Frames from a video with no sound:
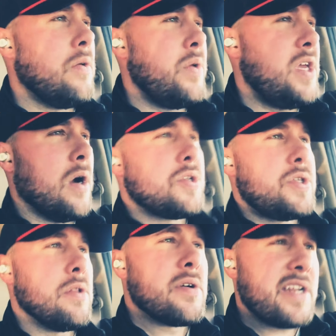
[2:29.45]
we are
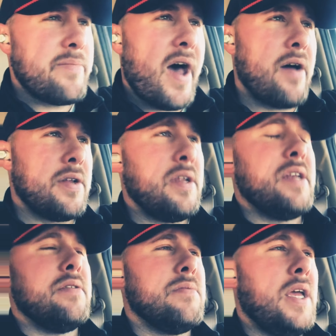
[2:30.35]
still learning about
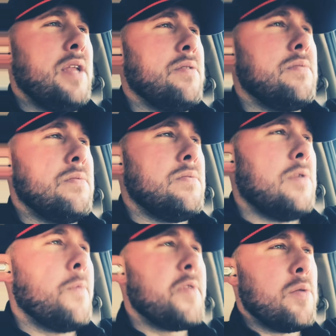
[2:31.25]
and
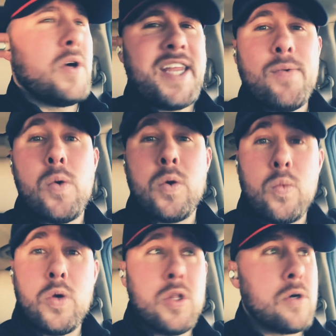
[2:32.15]
hopefully one day
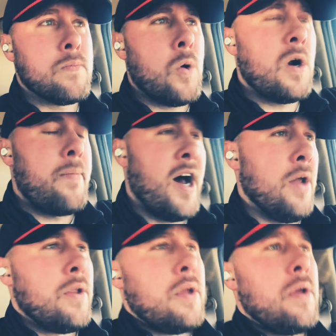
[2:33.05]
we'll learn more about,